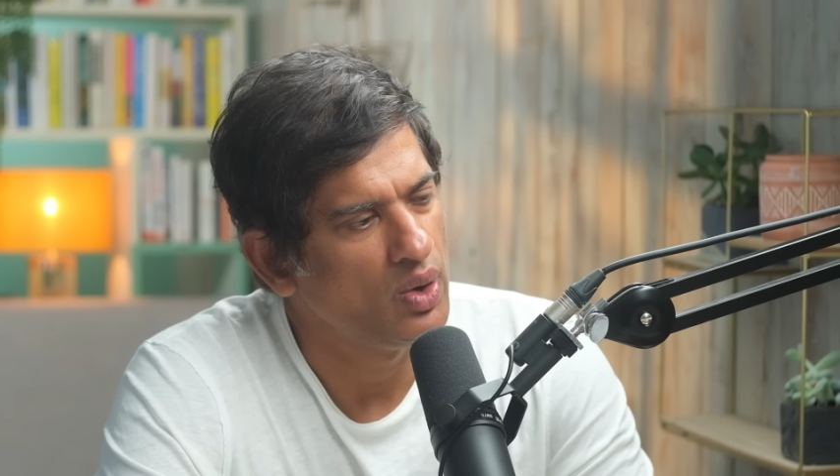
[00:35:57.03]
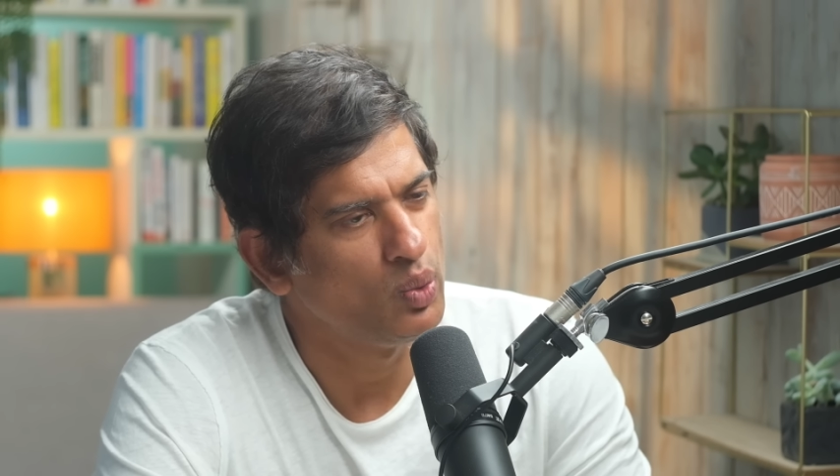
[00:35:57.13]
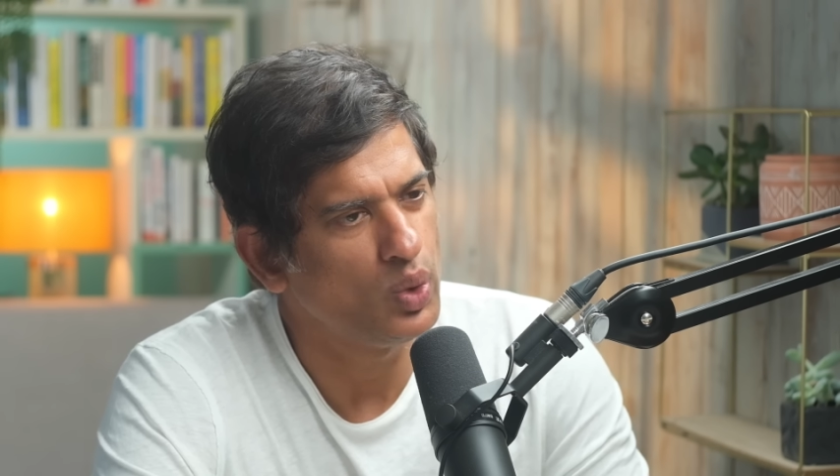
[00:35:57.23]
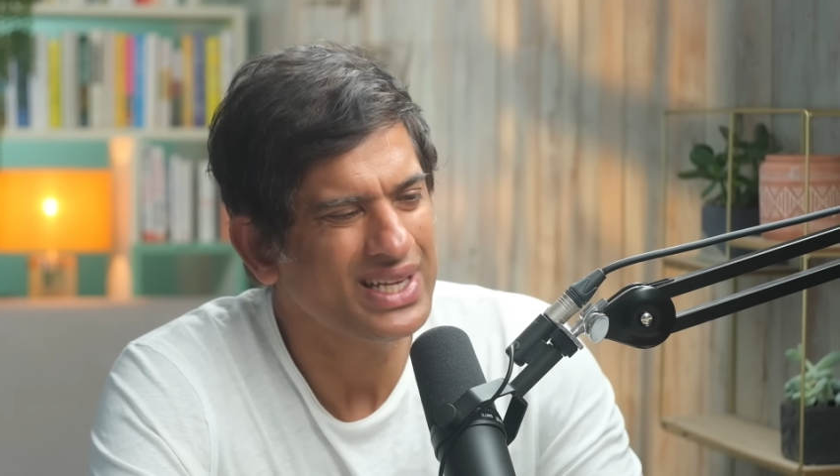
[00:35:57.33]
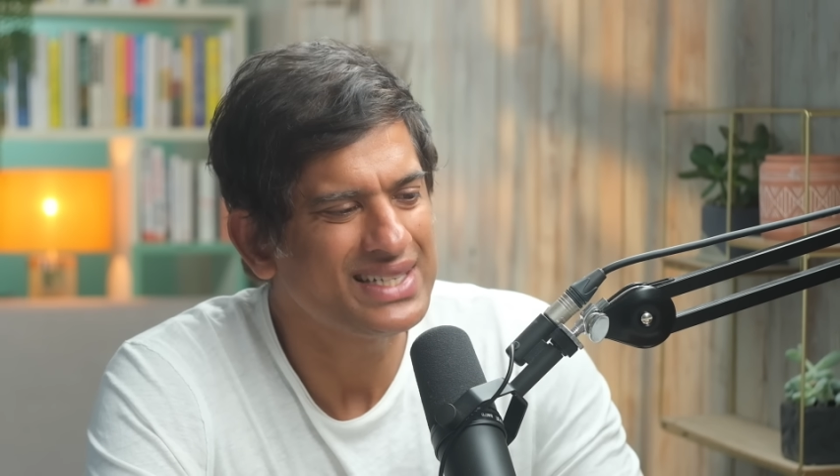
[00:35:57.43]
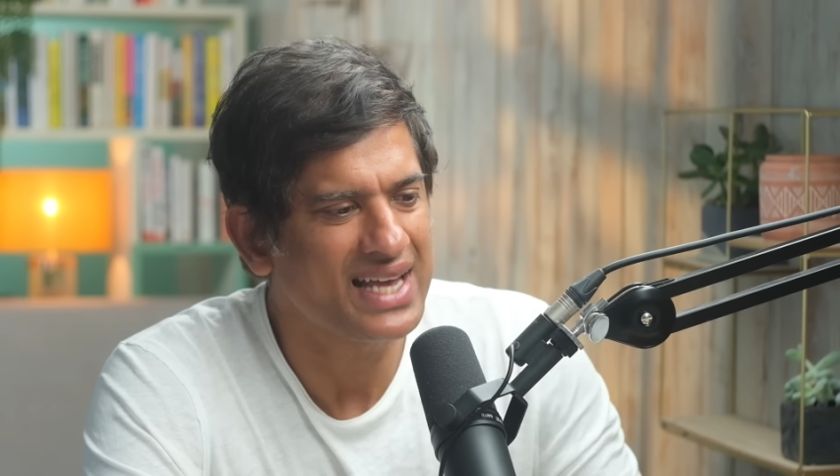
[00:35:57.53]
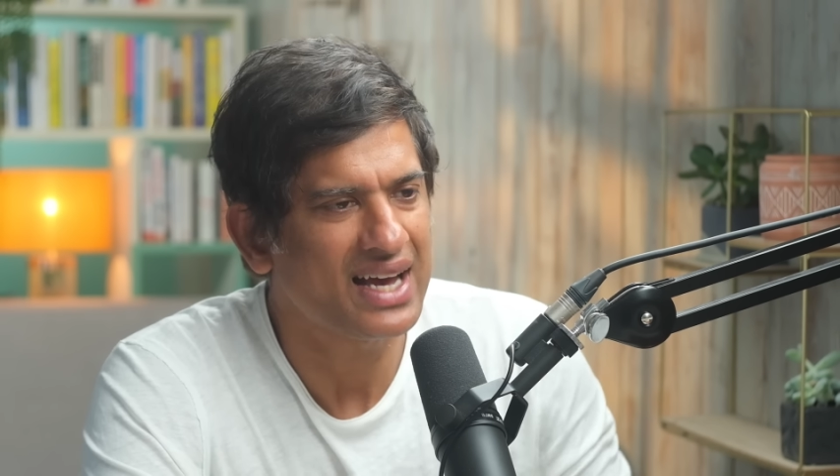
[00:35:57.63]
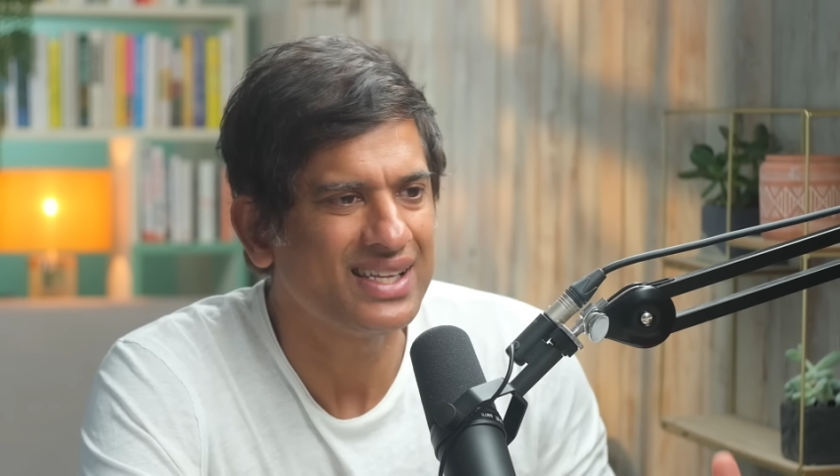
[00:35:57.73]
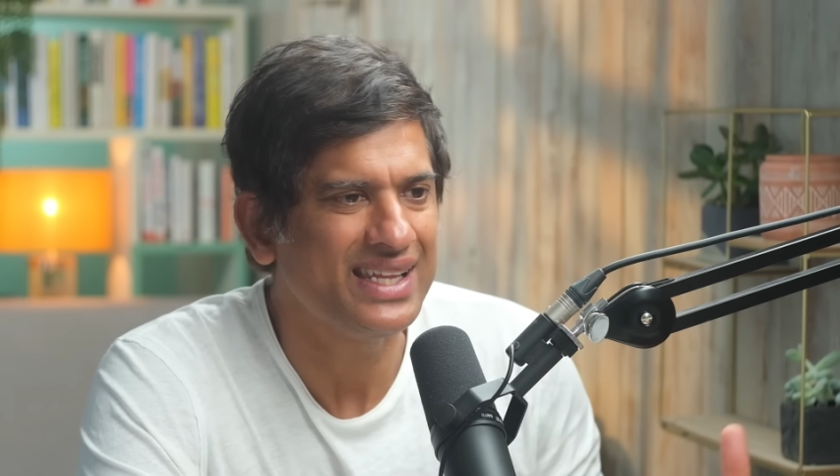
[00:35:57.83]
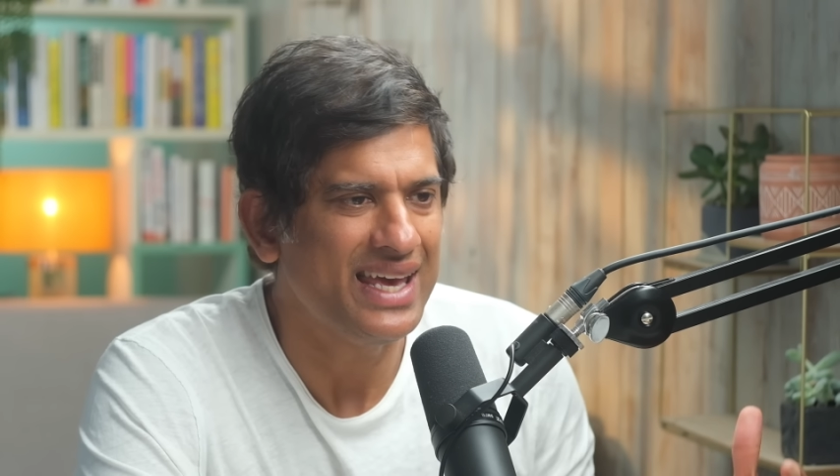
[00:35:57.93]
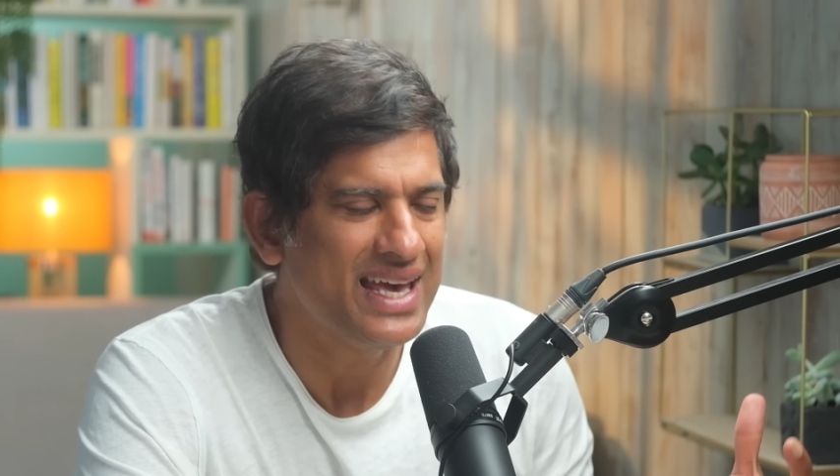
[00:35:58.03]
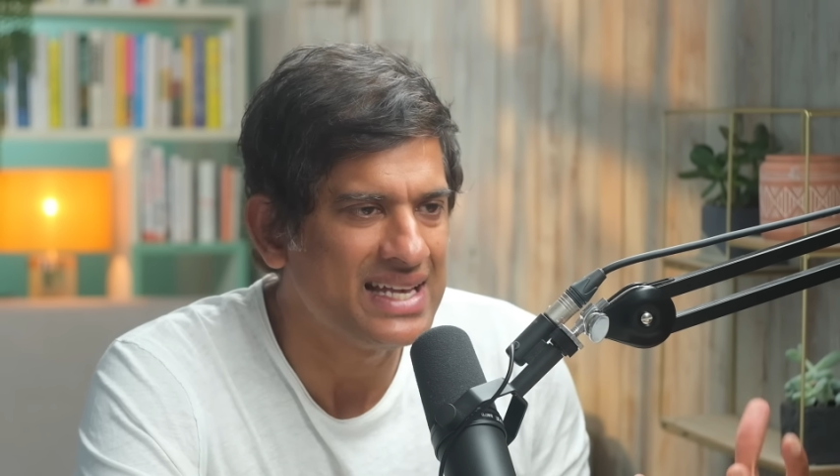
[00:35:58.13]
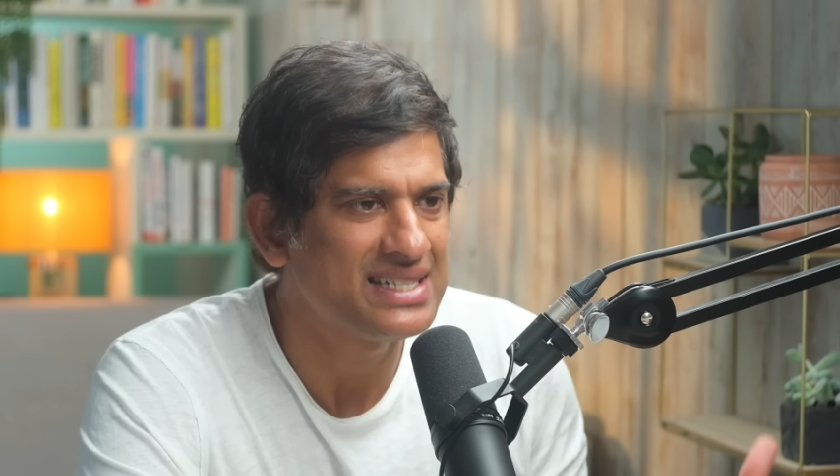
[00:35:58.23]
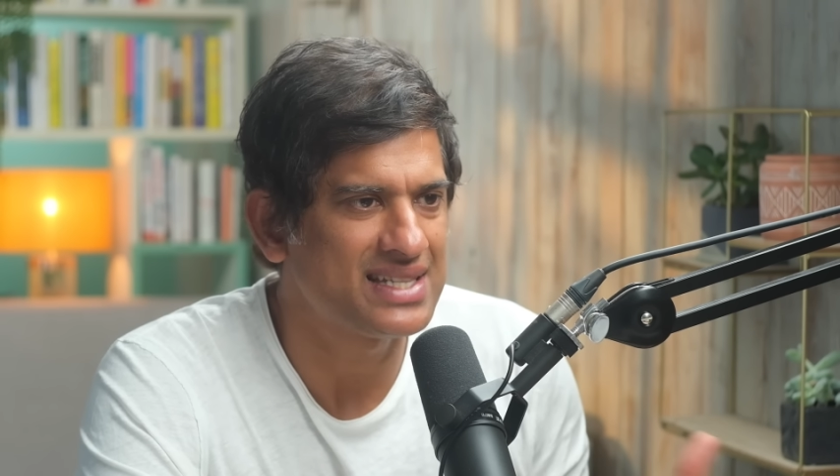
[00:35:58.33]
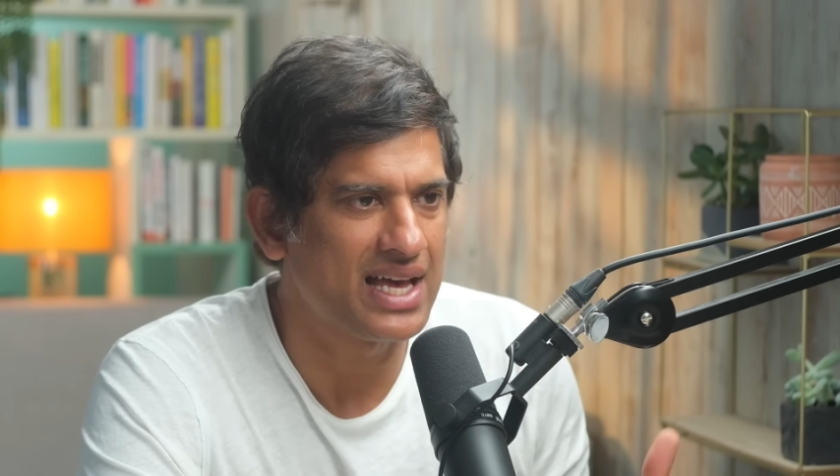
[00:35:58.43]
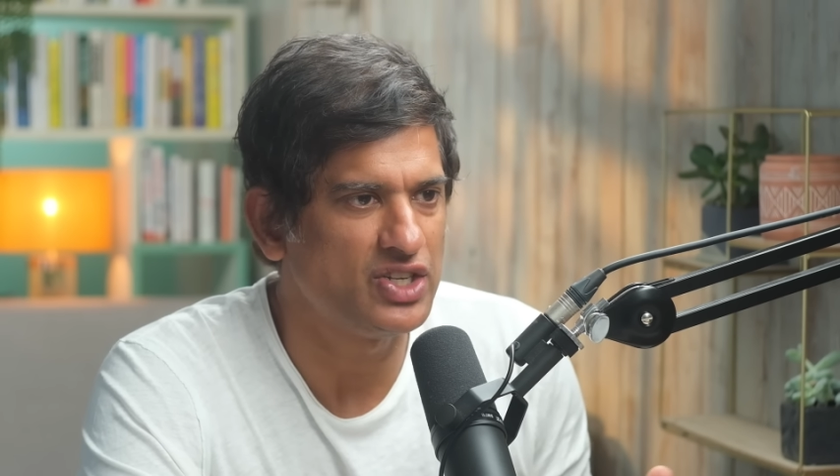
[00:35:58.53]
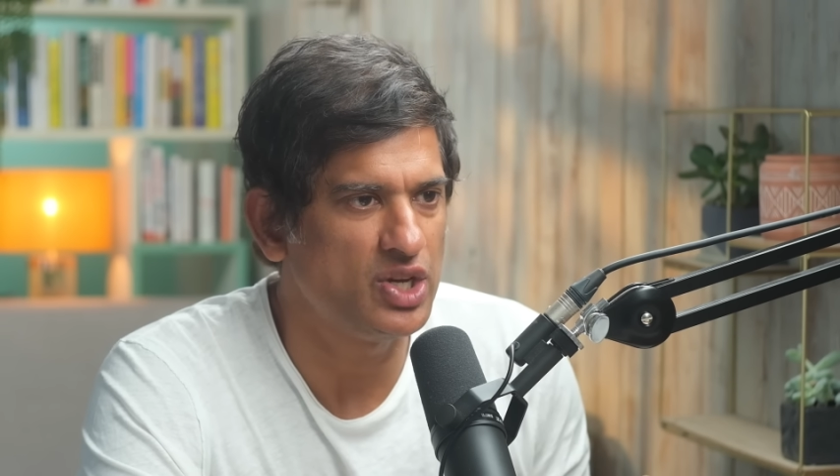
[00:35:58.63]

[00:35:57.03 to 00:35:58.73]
what exactly is that